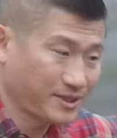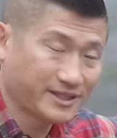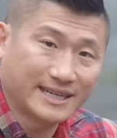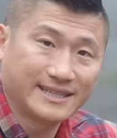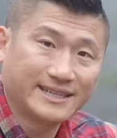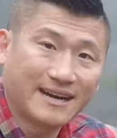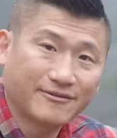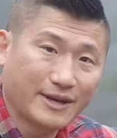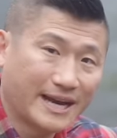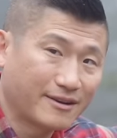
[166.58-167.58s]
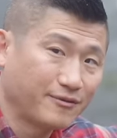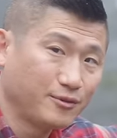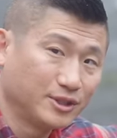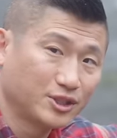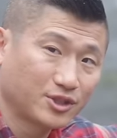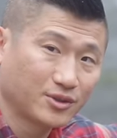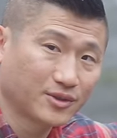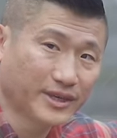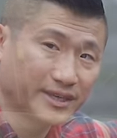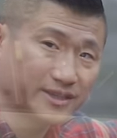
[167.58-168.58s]
because I did have to add a few additional
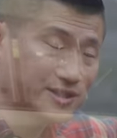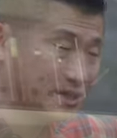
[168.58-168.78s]
things